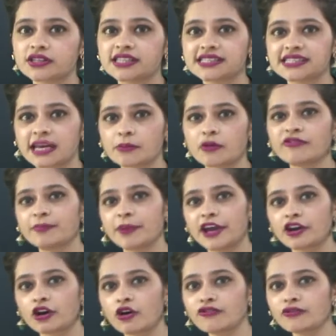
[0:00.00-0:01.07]
the sum of
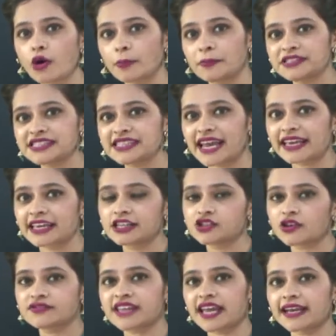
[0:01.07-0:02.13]
pair of opposite
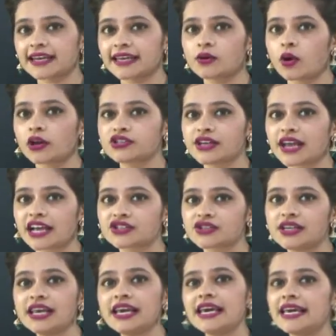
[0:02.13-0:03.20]
angles of cyclic
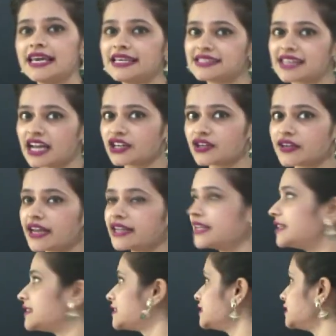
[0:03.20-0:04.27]
quadrilateral is 180